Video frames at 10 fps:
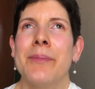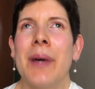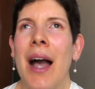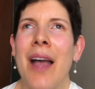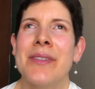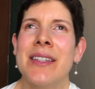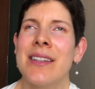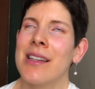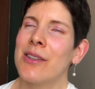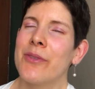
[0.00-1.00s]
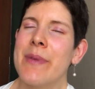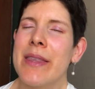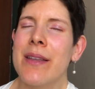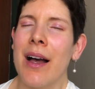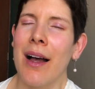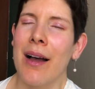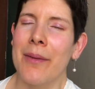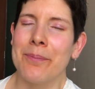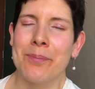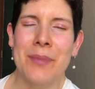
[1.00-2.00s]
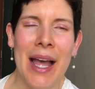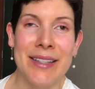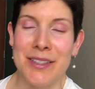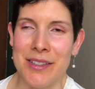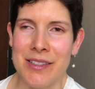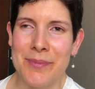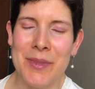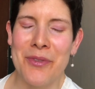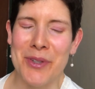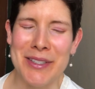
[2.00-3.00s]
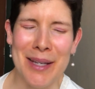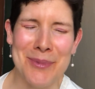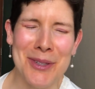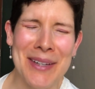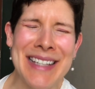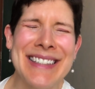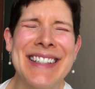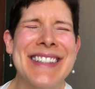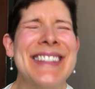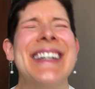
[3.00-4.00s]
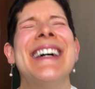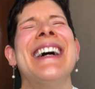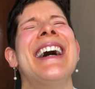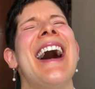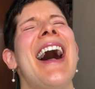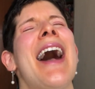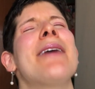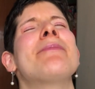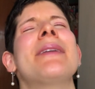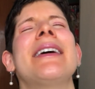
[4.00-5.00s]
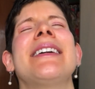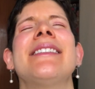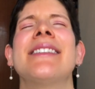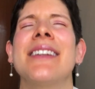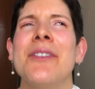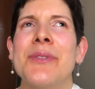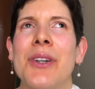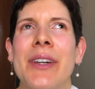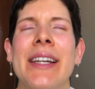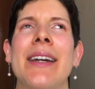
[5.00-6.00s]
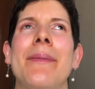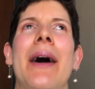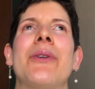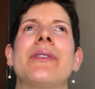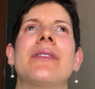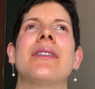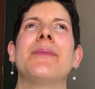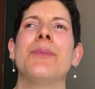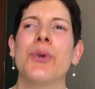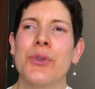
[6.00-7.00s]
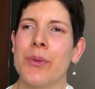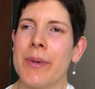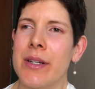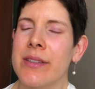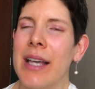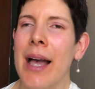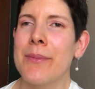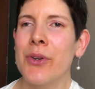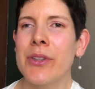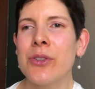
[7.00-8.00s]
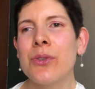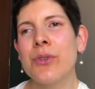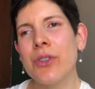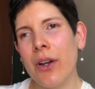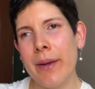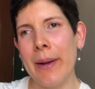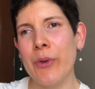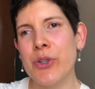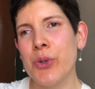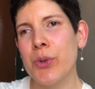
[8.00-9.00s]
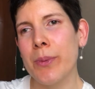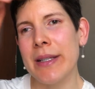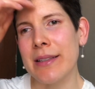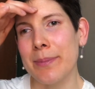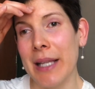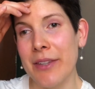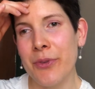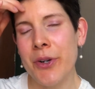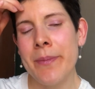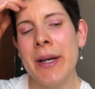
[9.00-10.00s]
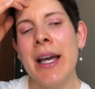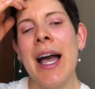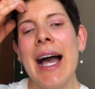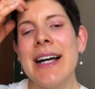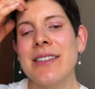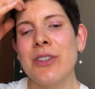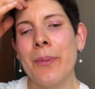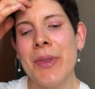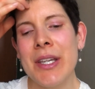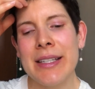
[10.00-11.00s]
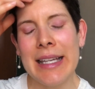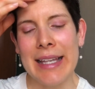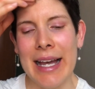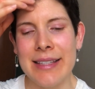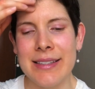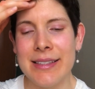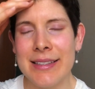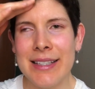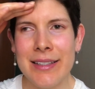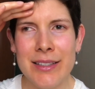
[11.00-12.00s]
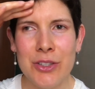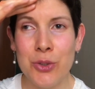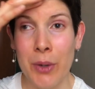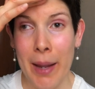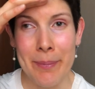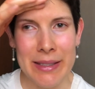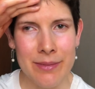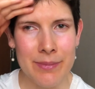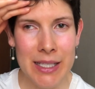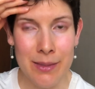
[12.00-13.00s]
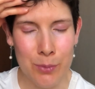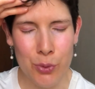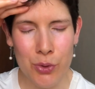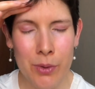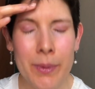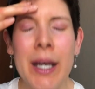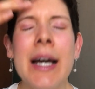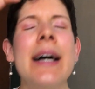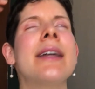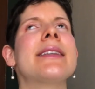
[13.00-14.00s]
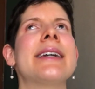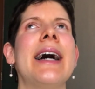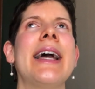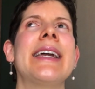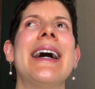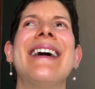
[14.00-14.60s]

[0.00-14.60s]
I've seen a lot of answers, different types of answers. Instead of talking about the booktubers, I'm going to talk about YouTube as a platform and something that has started to happen in booktube that I